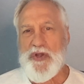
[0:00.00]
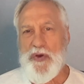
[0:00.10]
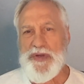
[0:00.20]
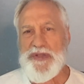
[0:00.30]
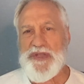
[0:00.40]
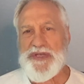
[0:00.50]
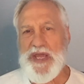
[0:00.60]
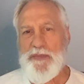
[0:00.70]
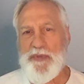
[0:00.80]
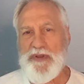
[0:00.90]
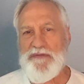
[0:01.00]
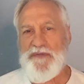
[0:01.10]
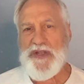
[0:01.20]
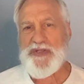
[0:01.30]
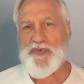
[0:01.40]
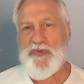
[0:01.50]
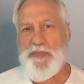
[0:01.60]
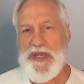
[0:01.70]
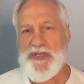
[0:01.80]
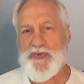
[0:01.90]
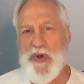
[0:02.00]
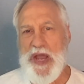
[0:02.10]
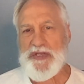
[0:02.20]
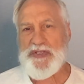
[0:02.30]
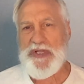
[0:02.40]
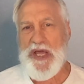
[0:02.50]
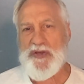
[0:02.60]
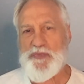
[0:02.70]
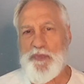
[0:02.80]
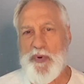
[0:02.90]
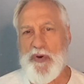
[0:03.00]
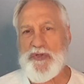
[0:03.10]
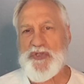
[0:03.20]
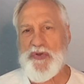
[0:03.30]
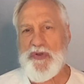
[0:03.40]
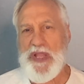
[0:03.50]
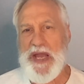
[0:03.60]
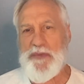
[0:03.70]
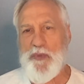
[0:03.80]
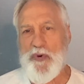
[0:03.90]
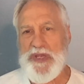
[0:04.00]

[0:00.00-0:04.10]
coating the table and fence with paste wax allows boards to glide more